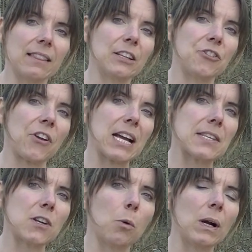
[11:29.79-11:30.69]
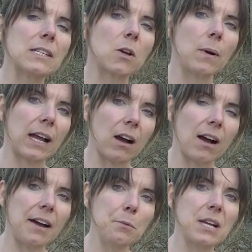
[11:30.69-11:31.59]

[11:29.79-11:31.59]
and let you guys know what is going on.